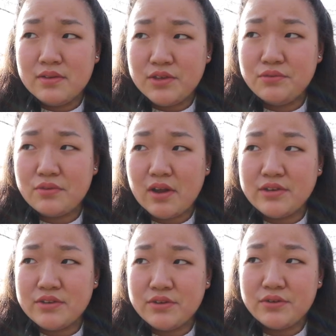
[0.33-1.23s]
You
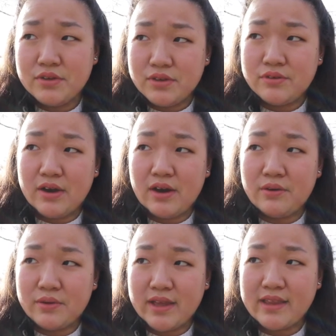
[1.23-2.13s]
run, dude. You
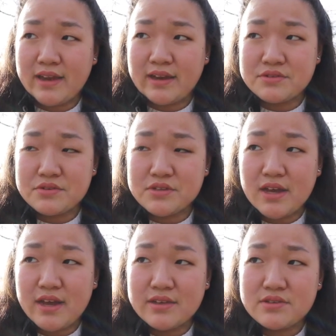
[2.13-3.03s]
go. Get that
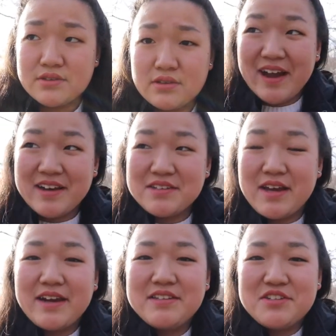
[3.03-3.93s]
exercise. I
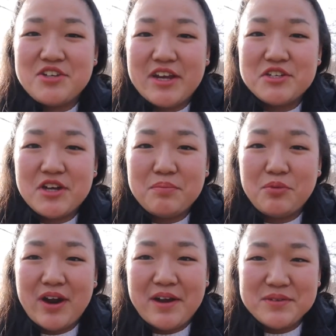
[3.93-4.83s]
decided to change up
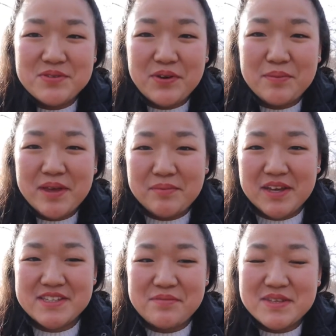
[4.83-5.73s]
where I was filming
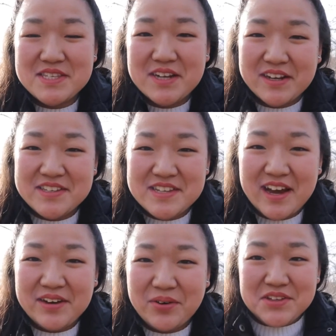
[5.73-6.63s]
because I've been stuck
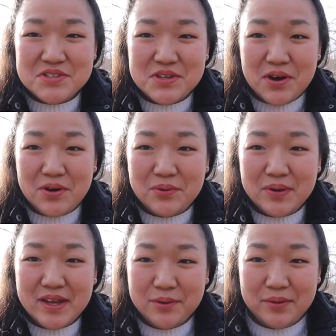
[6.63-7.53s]
inside. So
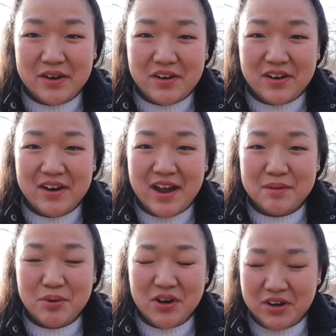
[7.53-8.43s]
here we are at a
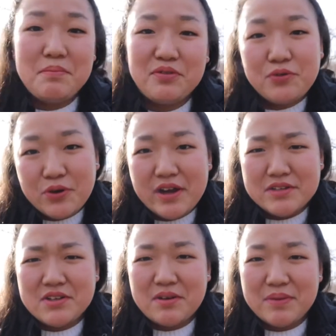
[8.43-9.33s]
park. Before I
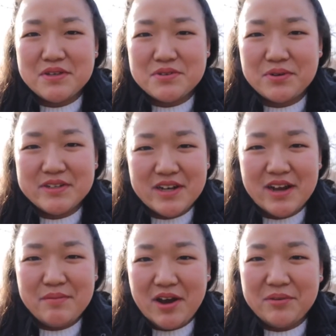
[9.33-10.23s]
start my story
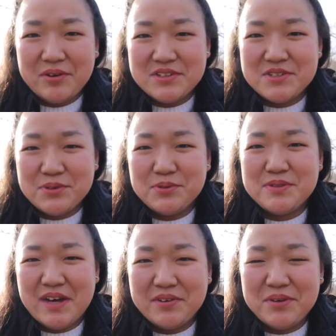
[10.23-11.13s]
time, I want to
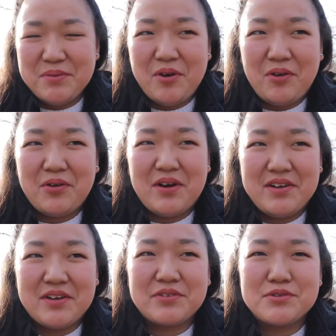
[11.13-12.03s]
tell you all
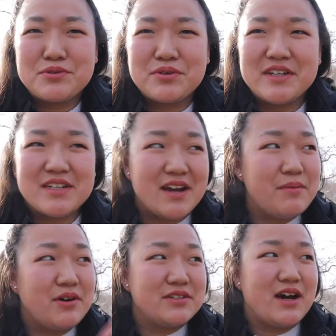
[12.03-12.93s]
another story time
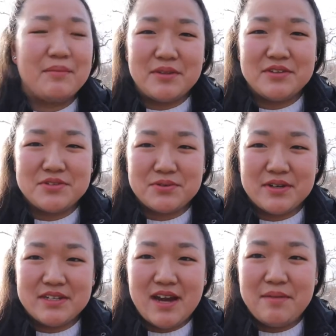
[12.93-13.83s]
on top of the
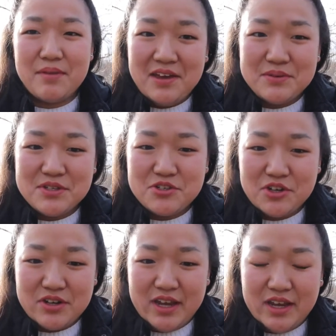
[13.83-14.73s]
story time. It was a
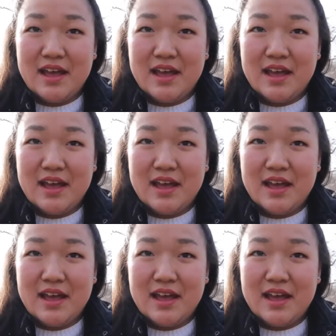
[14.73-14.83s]
journey.